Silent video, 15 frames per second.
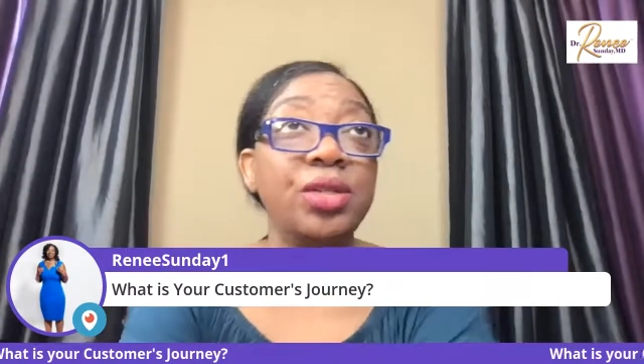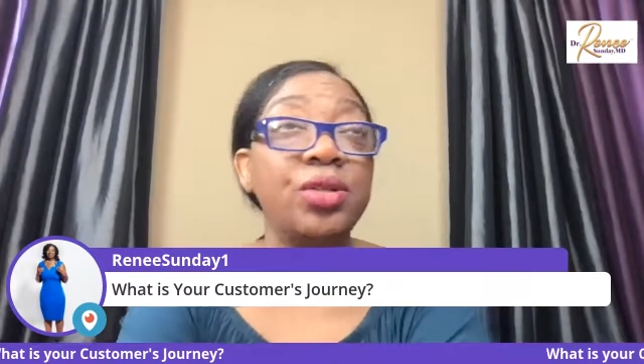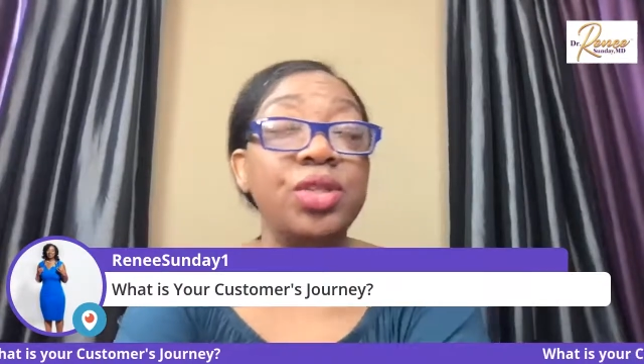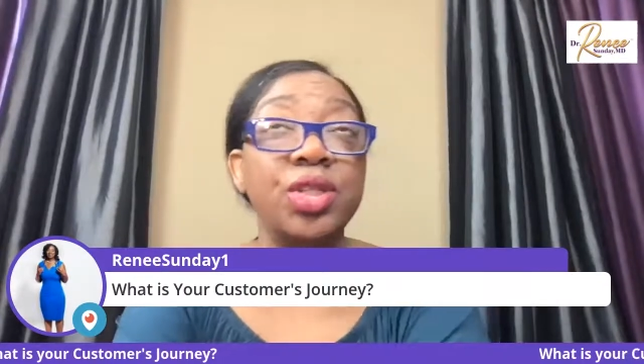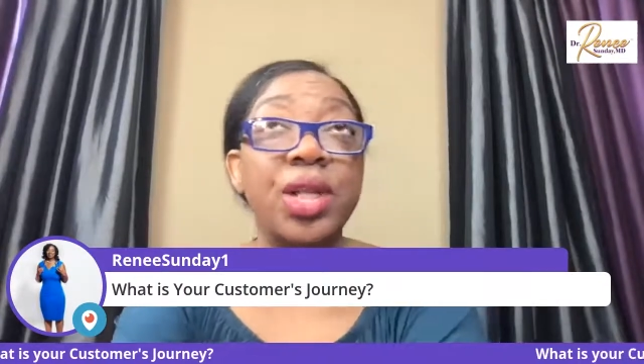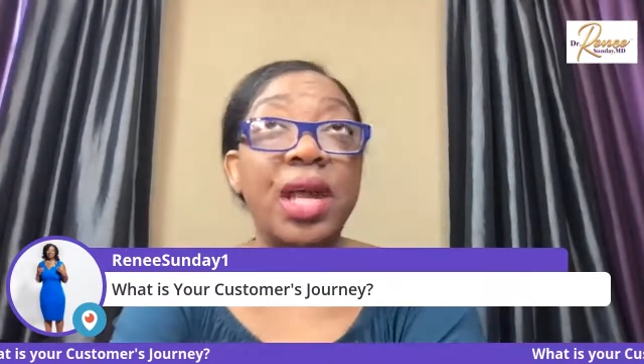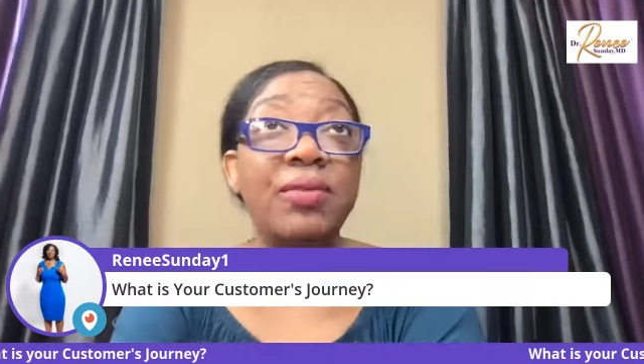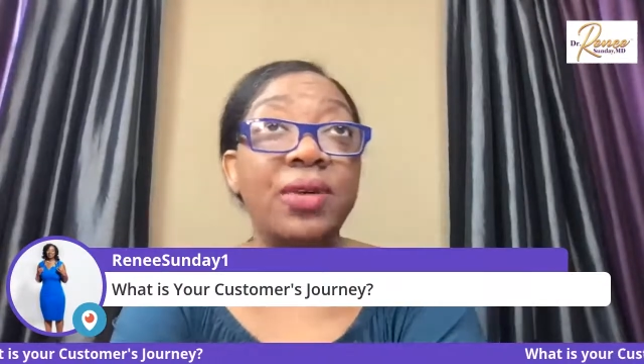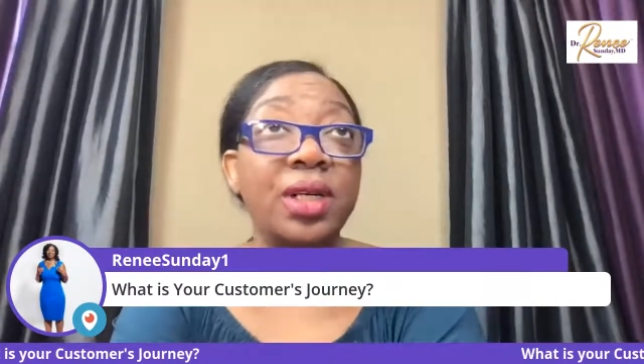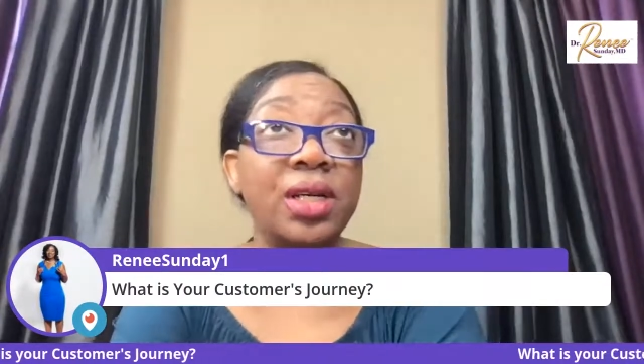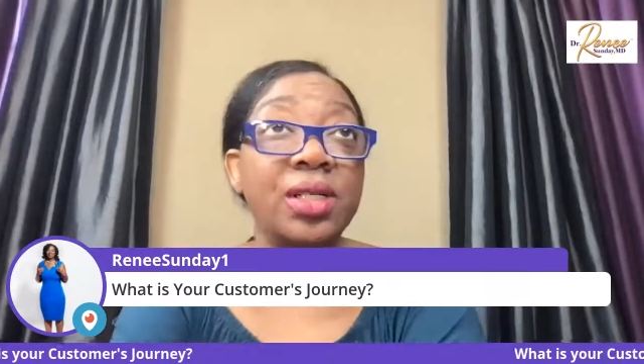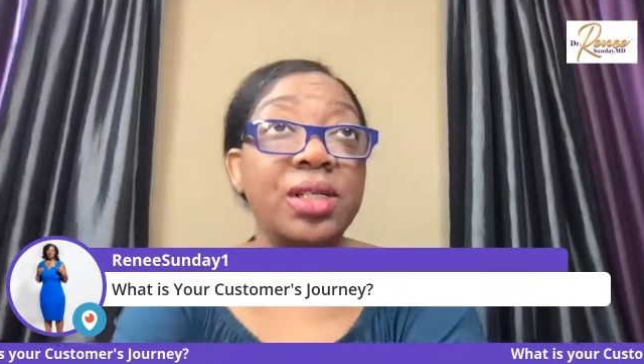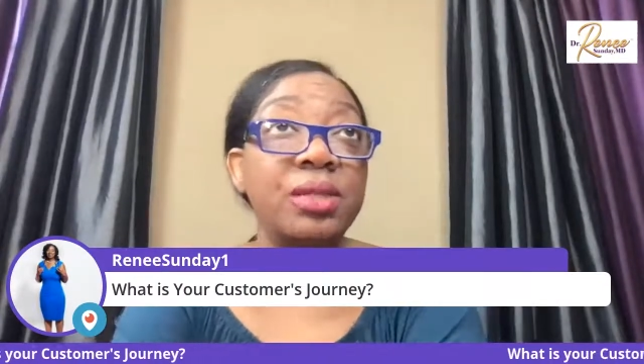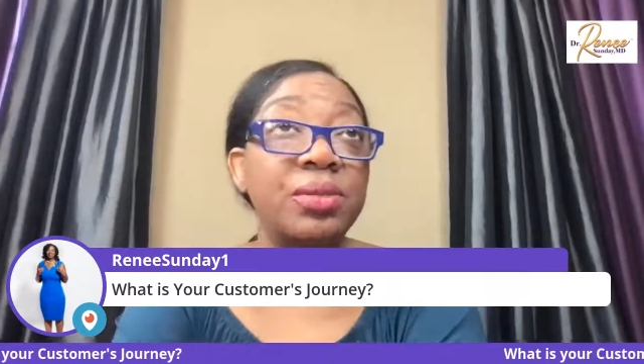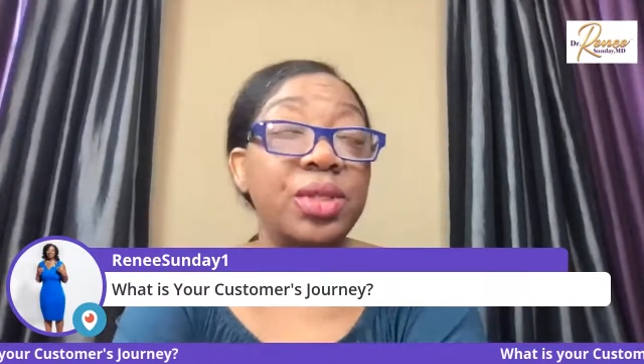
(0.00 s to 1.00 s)
You should have a
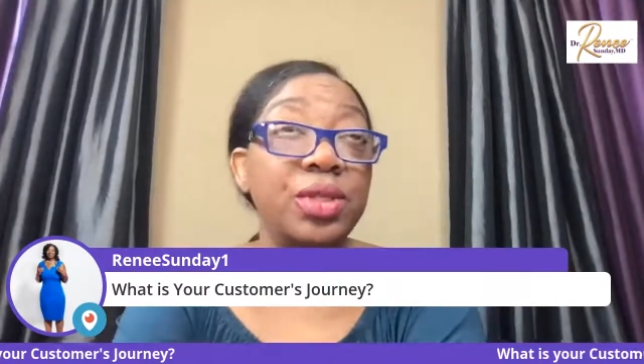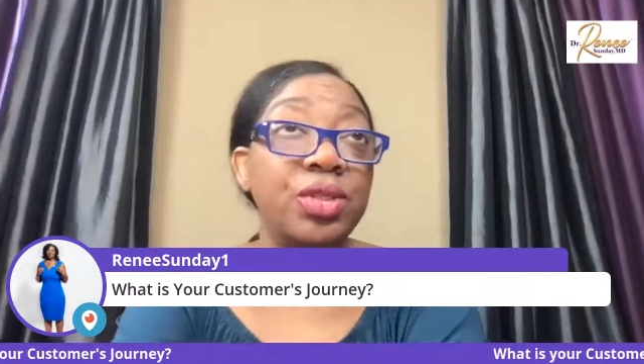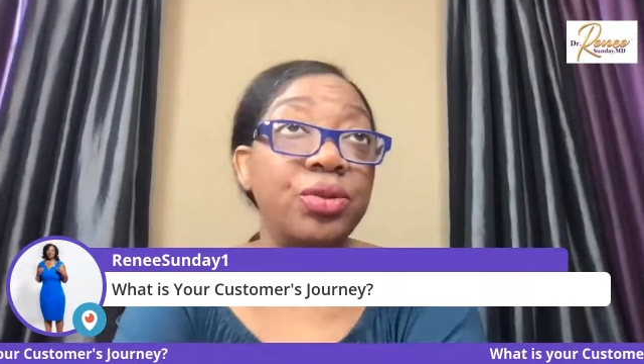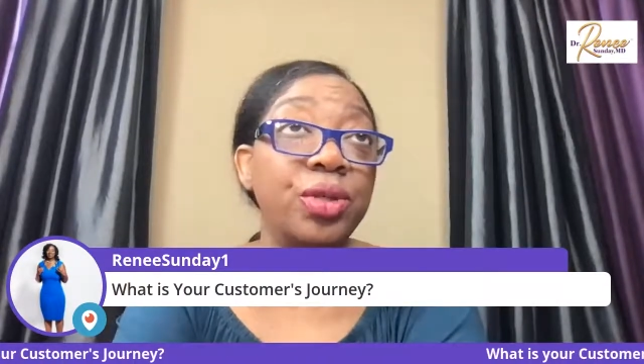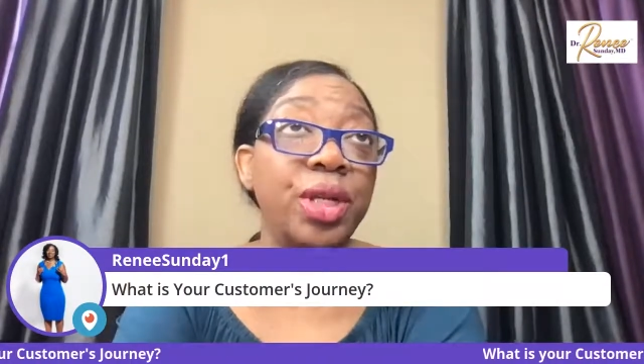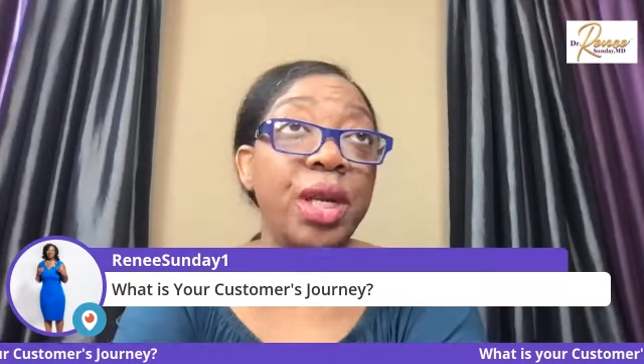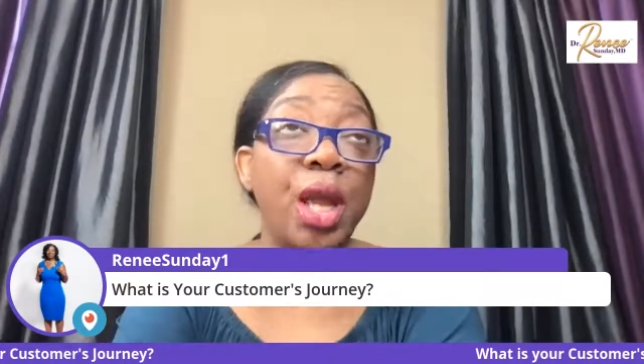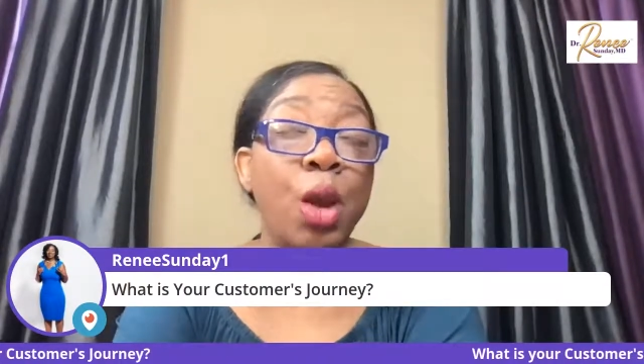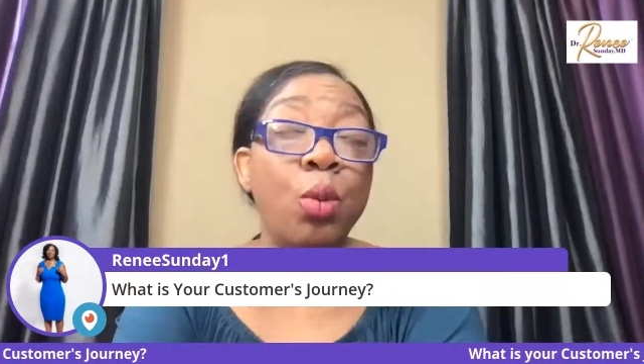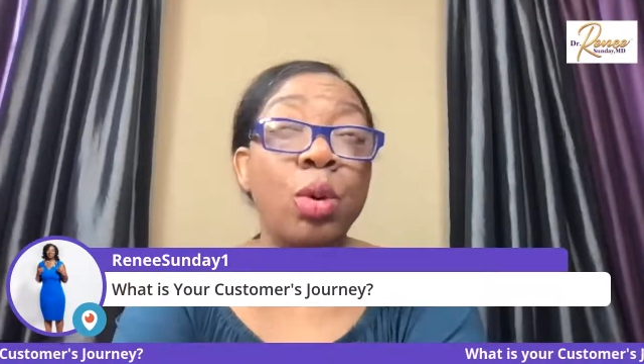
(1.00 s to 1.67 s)
customer journey.